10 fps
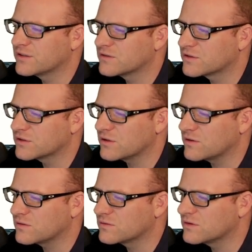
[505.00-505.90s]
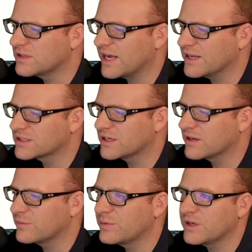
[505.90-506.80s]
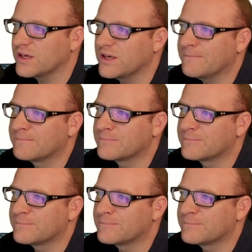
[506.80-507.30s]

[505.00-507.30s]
So that is going to be